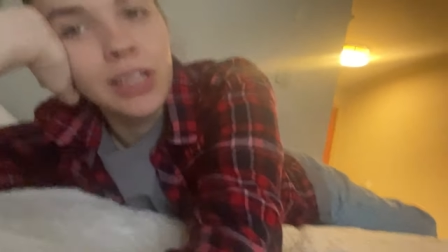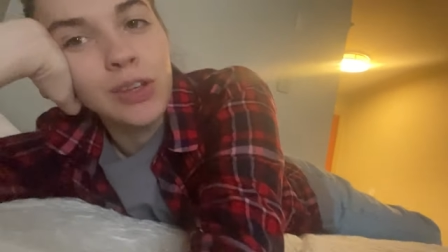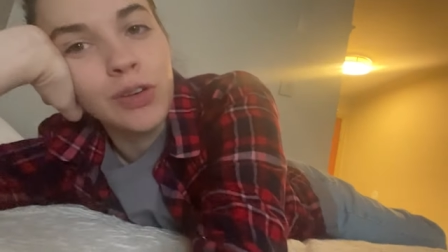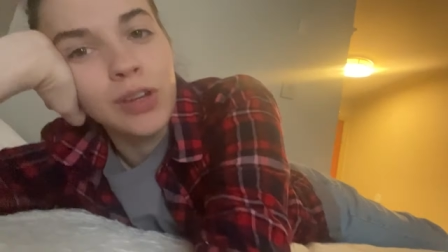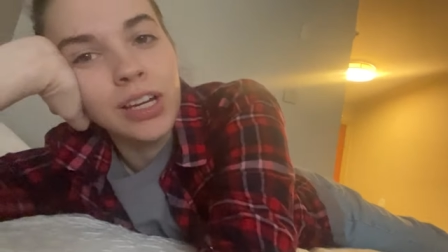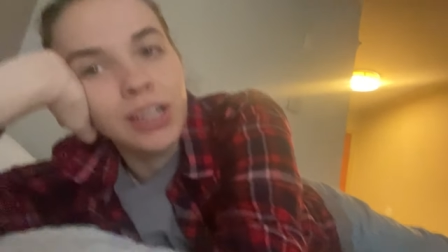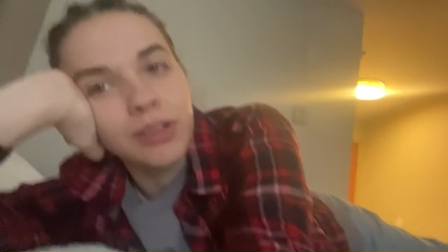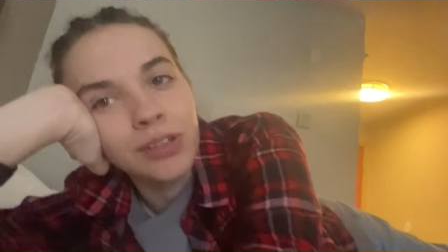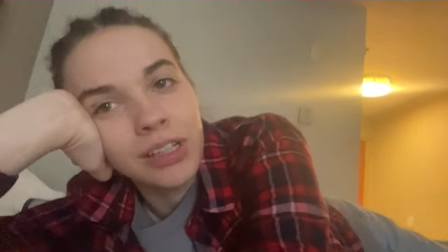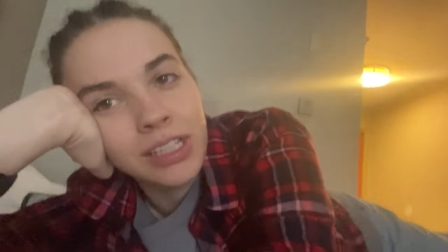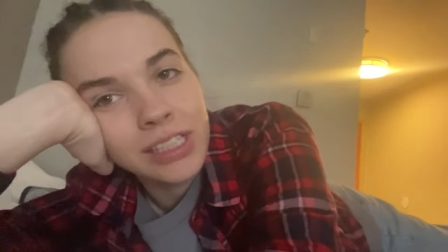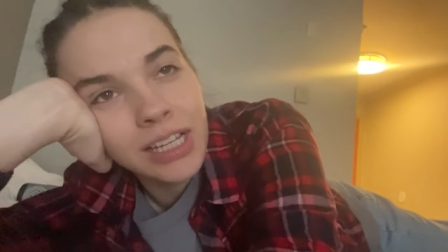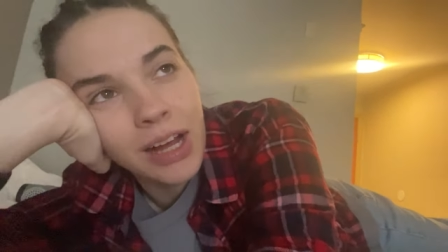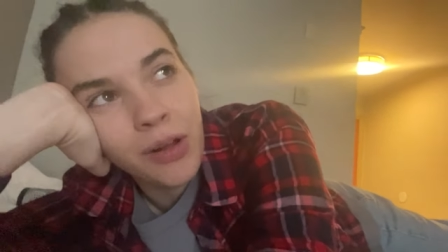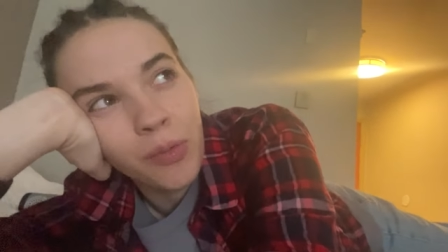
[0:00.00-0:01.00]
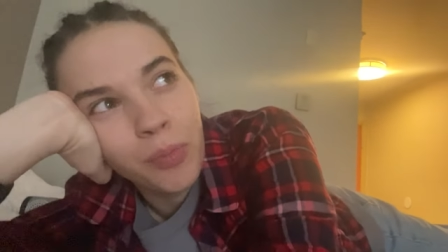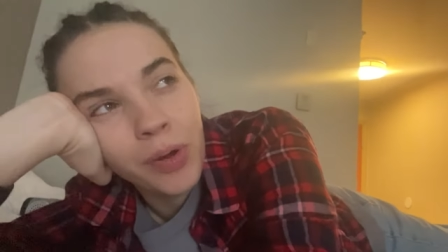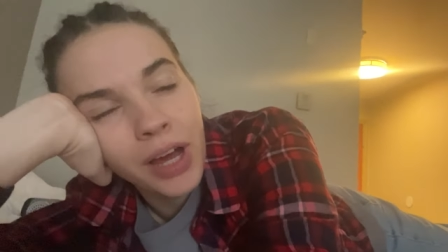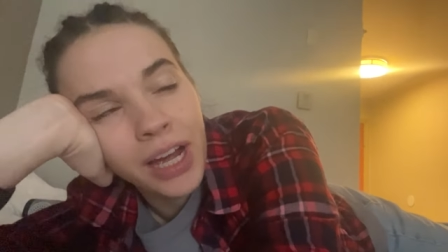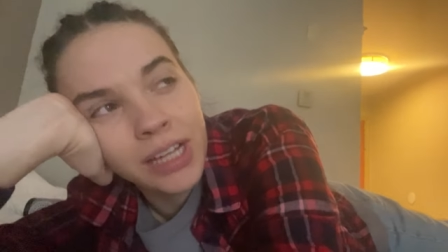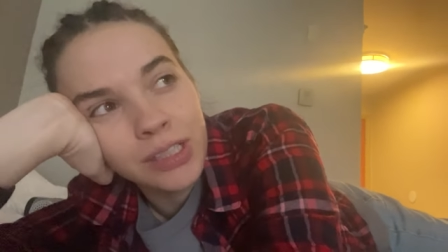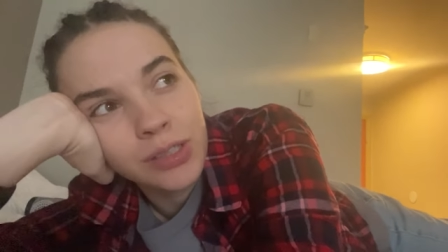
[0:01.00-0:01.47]
You can't really tell,
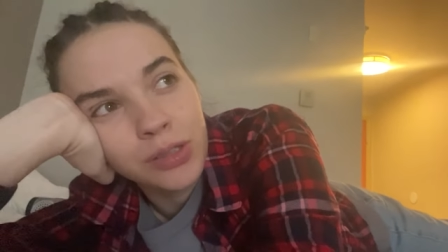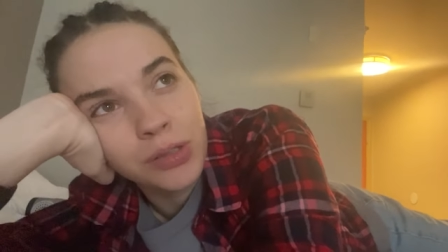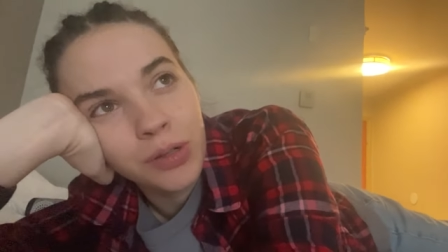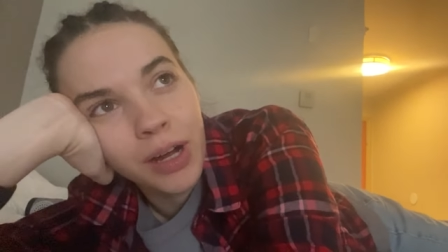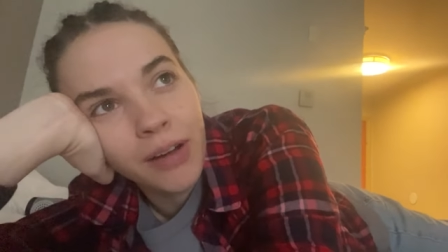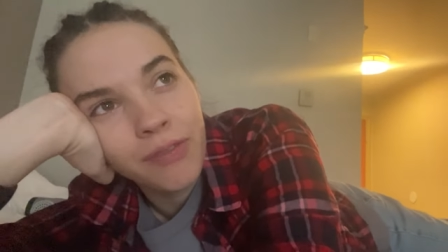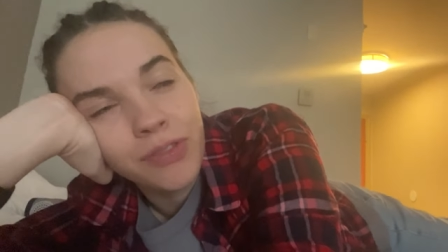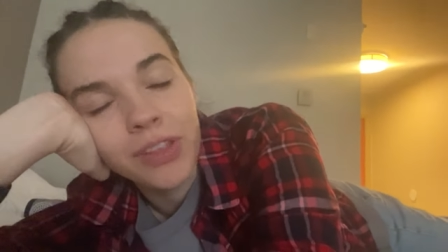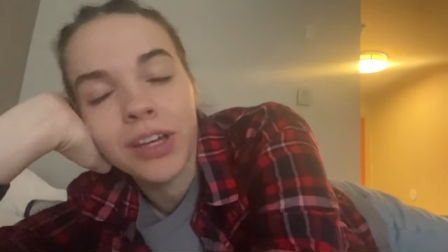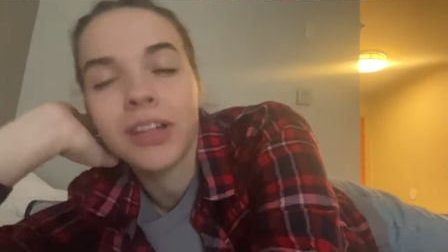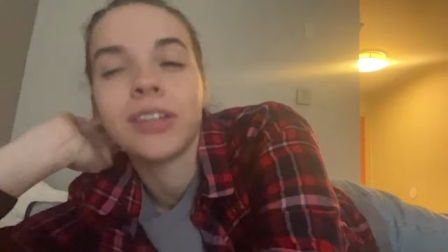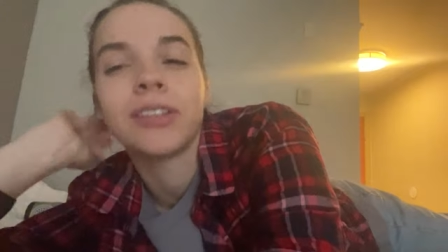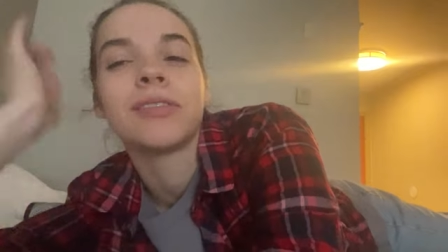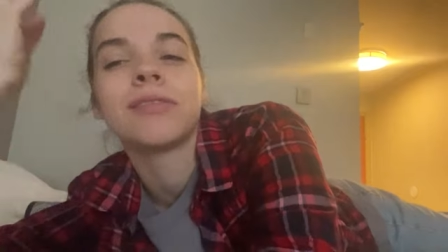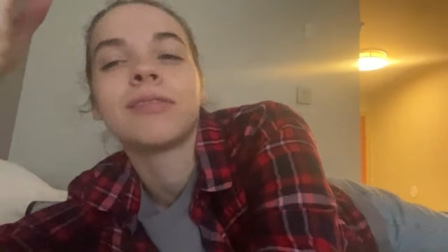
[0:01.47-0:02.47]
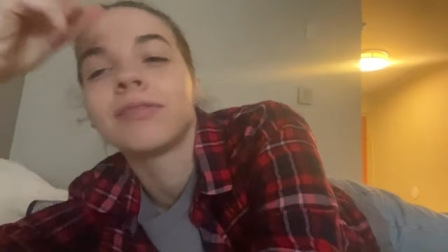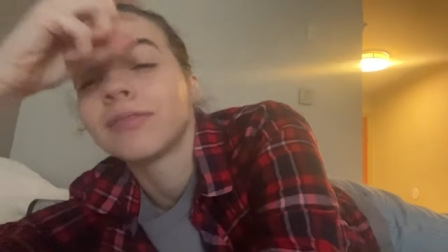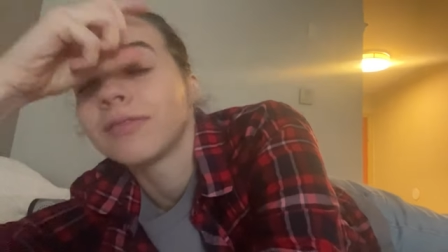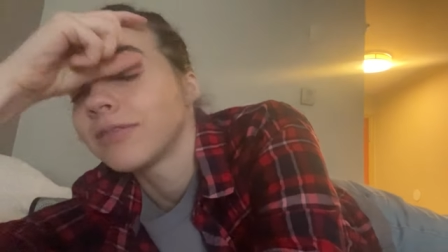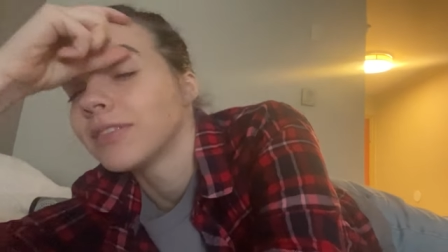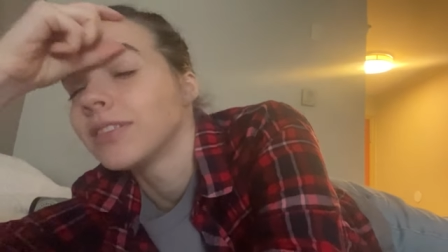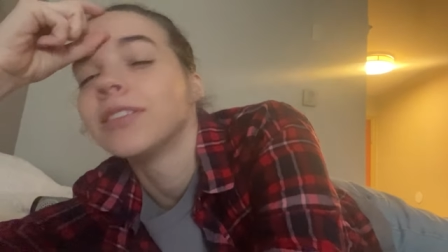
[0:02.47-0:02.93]
but I do have the
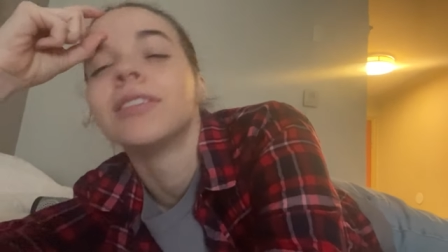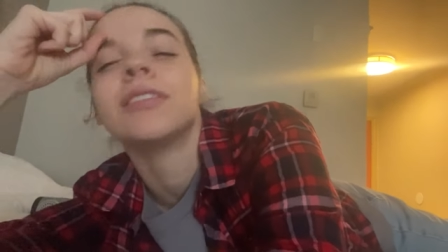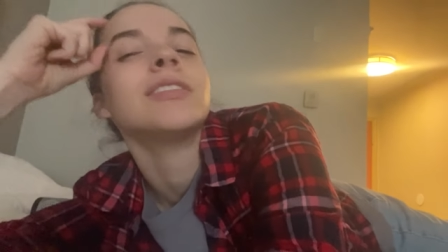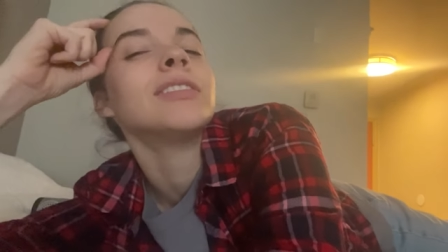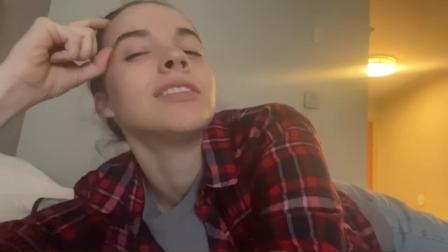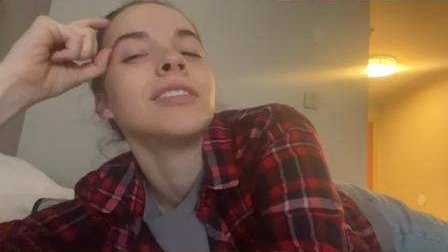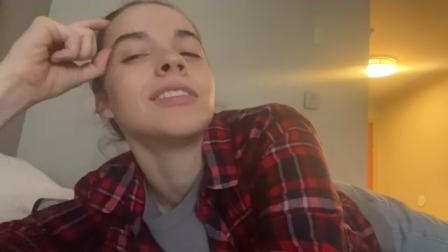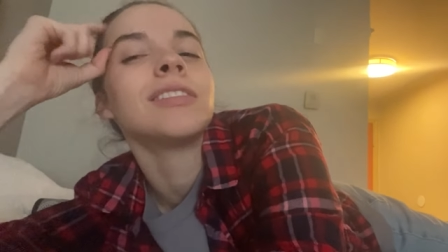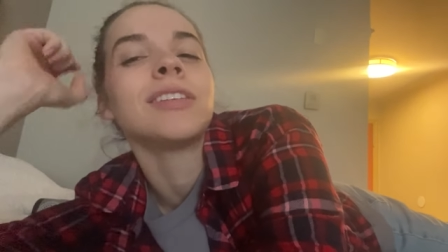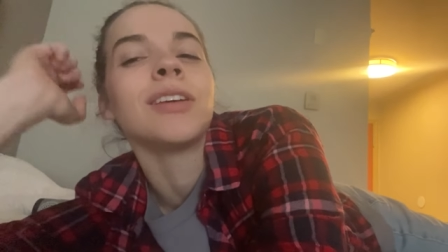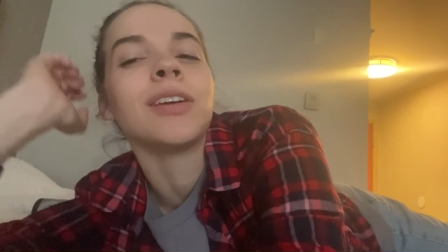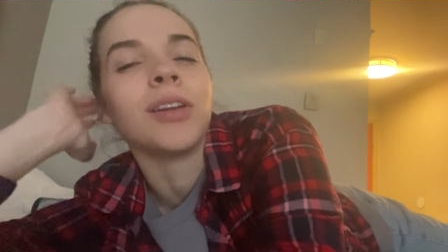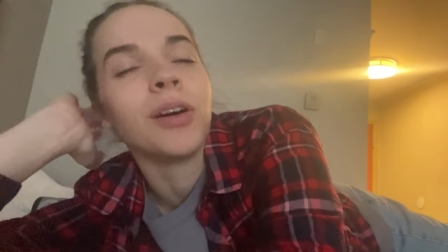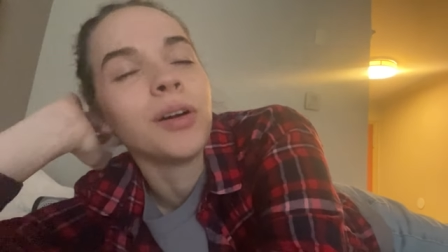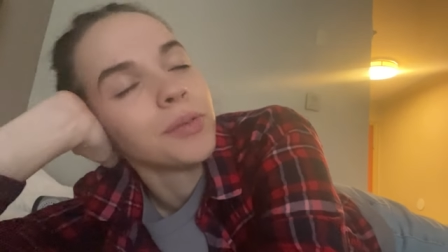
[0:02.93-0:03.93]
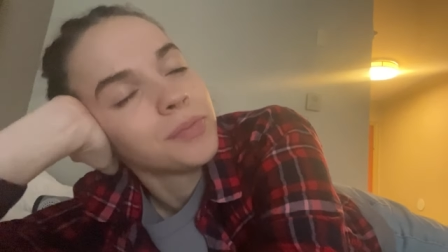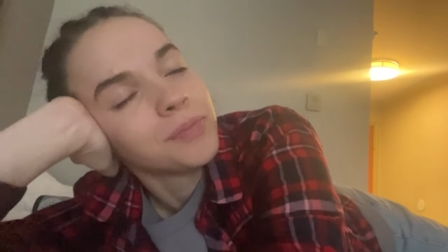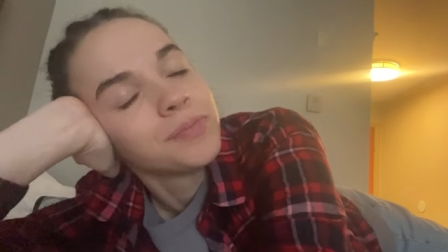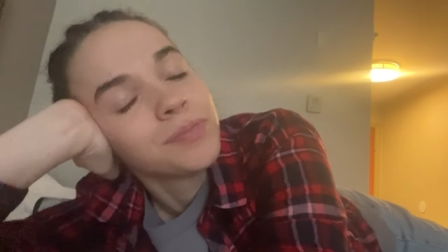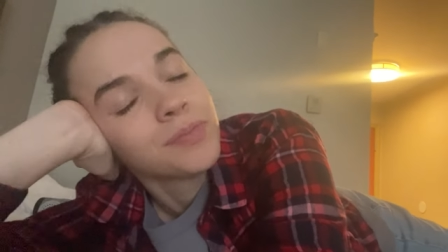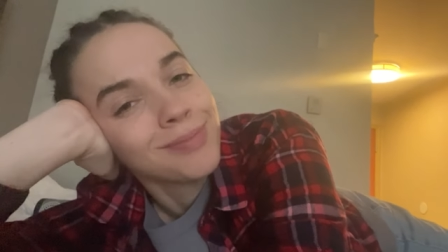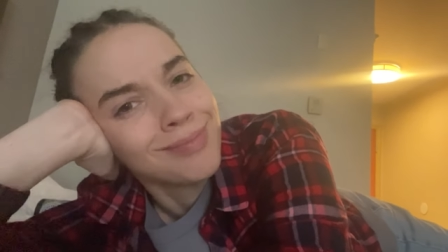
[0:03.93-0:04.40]
you know
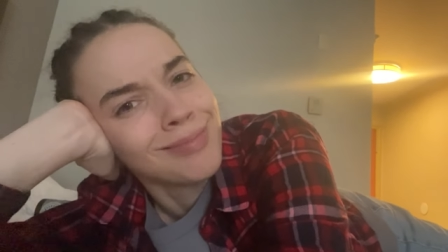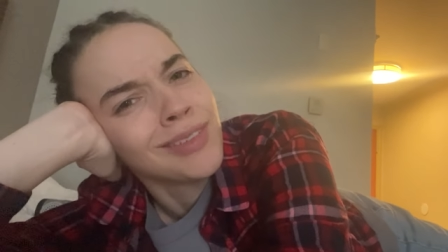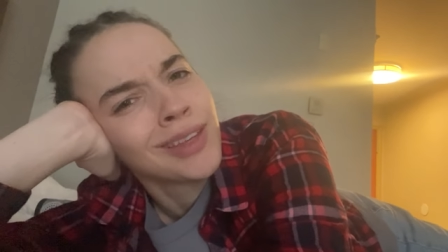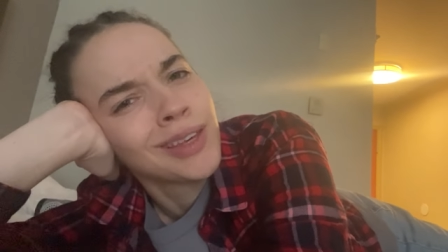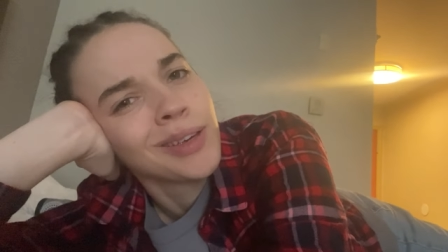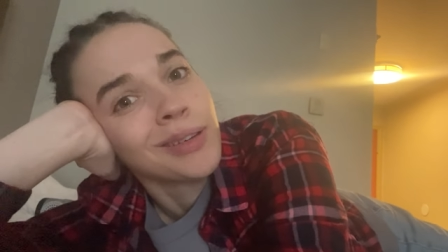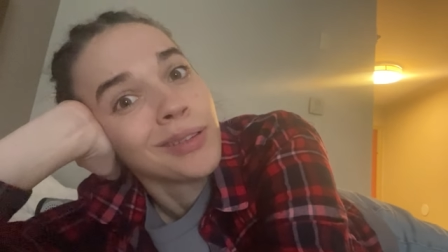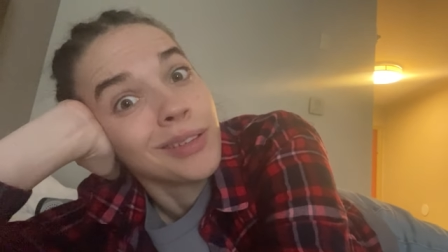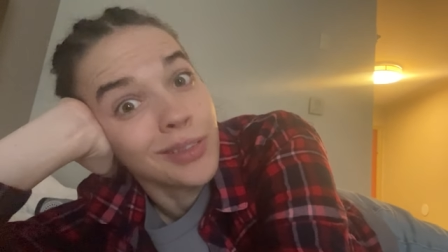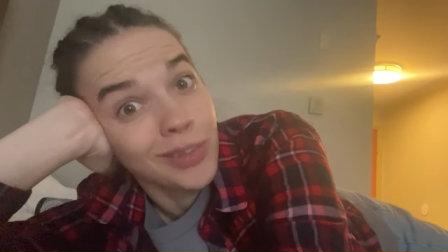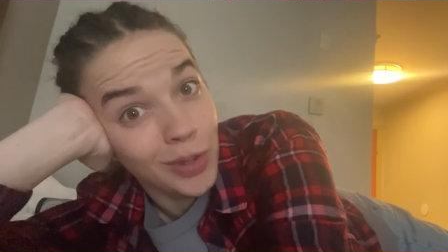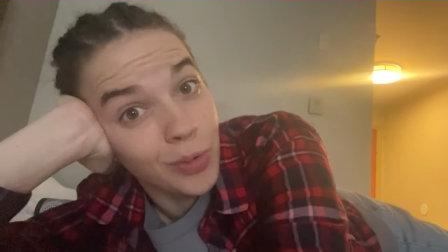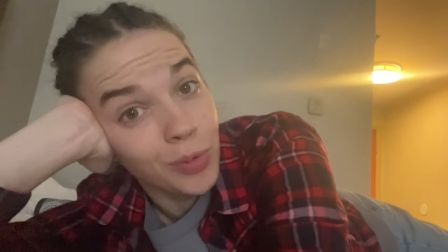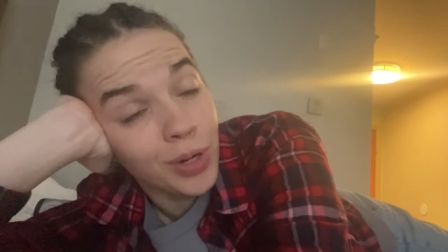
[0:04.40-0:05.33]
you, you